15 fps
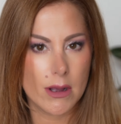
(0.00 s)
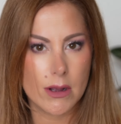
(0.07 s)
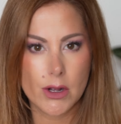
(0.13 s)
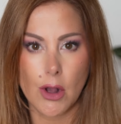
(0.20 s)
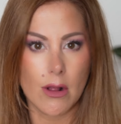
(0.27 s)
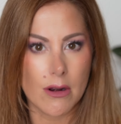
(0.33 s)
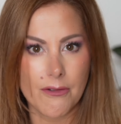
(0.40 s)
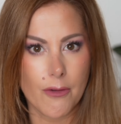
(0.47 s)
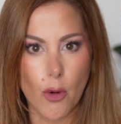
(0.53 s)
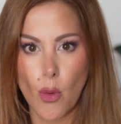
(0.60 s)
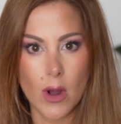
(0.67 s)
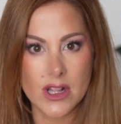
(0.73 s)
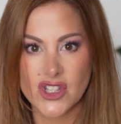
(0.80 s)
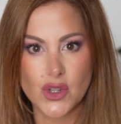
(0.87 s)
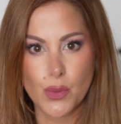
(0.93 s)
colorful
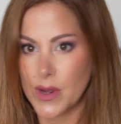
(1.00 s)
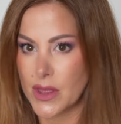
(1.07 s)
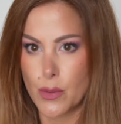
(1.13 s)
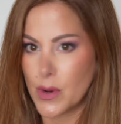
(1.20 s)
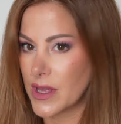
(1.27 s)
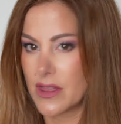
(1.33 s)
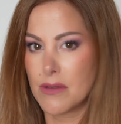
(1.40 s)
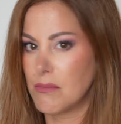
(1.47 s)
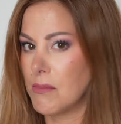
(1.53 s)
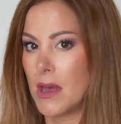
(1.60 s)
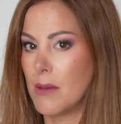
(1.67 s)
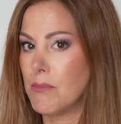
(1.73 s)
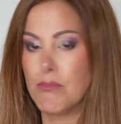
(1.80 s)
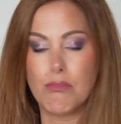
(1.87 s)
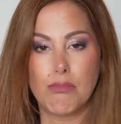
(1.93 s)
ones with
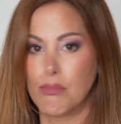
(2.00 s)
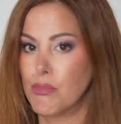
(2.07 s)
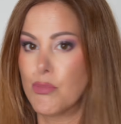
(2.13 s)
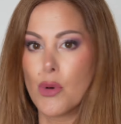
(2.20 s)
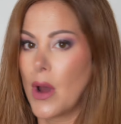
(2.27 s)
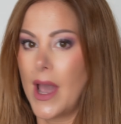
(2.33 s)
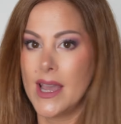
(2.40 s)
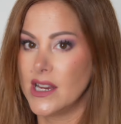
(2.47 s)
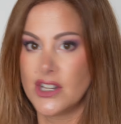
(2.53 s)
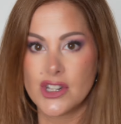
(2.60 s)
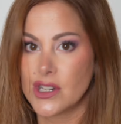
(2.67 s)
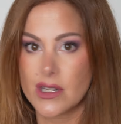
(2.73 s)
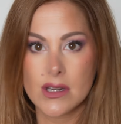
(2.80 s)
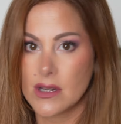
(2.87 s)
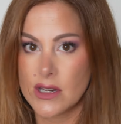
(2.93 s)

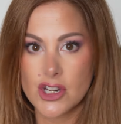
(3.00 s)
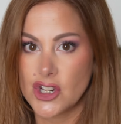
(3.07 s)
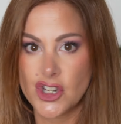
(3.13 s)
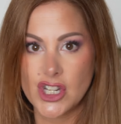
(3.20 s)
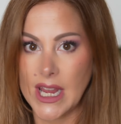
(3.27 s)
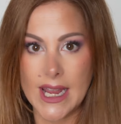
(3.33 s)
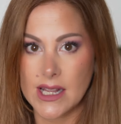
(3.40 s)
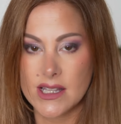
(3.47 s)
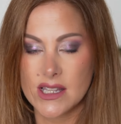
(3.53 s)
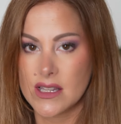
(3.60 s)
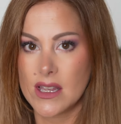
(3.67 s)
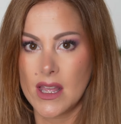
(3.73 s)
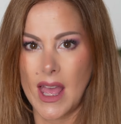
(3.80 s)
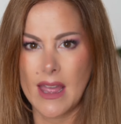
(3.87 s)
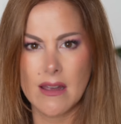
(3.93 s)
bright
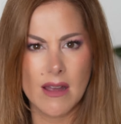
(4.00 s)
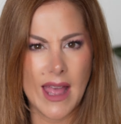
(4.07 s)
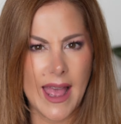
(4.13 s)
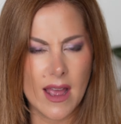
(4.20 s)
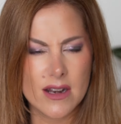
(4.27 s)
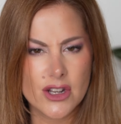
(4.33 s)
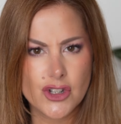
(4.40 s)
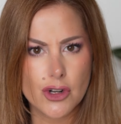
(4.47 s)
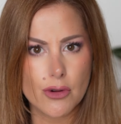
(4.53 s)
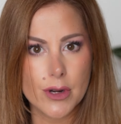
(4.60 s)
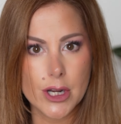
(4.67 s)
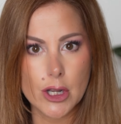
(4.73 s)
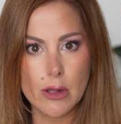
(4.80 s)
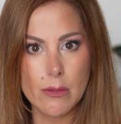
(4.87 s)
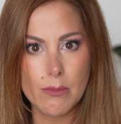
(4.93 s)
shades,
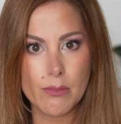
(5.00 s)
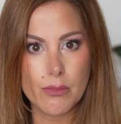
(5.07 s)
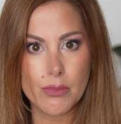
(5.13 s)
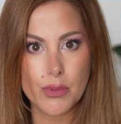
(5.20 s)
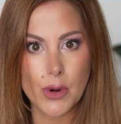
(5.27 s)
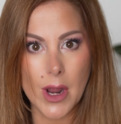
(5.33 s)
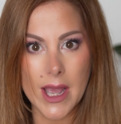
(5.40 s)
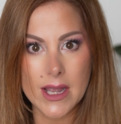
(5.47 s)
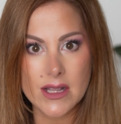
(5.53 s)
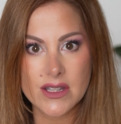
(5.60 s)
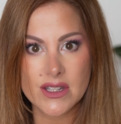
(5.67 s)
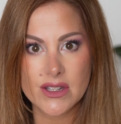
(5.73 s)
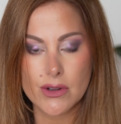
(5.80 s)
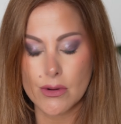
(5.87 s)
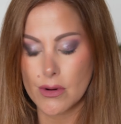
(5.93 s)
editorial
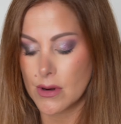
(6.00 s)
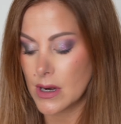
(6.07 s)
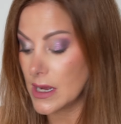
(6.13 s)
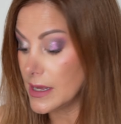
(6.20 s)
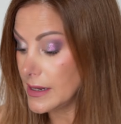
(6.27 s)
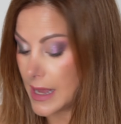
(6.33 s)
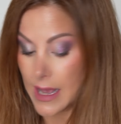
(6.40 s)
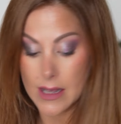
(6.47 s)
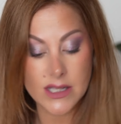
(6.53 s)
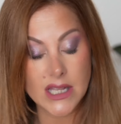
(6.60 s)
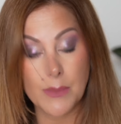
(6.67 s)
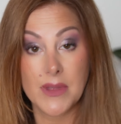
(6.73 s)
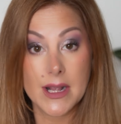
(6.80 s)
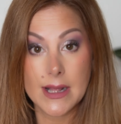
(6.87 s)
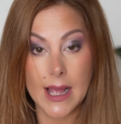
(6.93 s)
brights, or yeah,
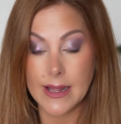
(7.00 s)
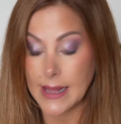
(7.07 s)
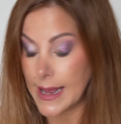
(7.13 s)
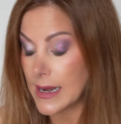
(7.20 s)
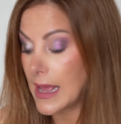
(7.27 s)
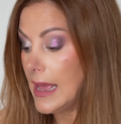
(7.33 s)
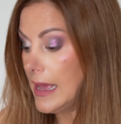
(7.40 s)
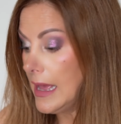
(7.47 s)
something like that.